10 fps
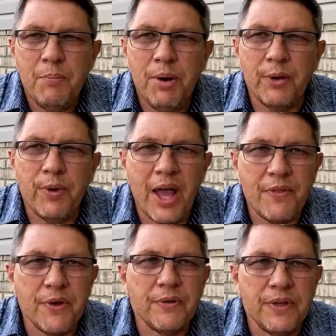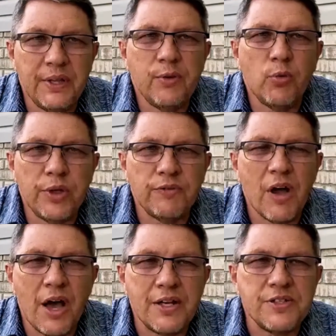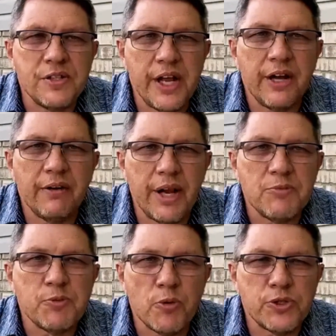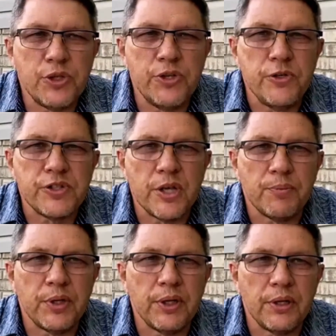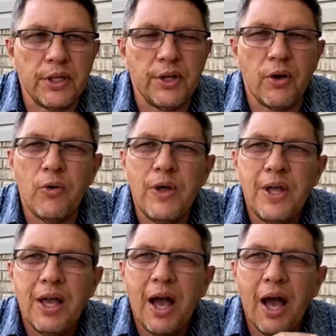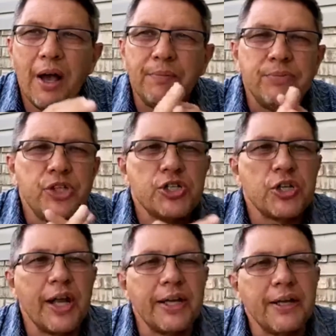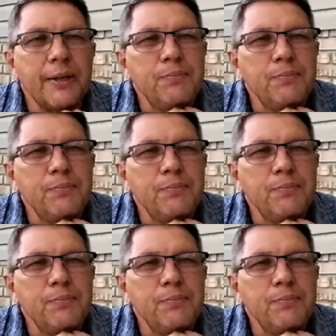But rather, the word of God is there and I'm supposed to do something, you know, just like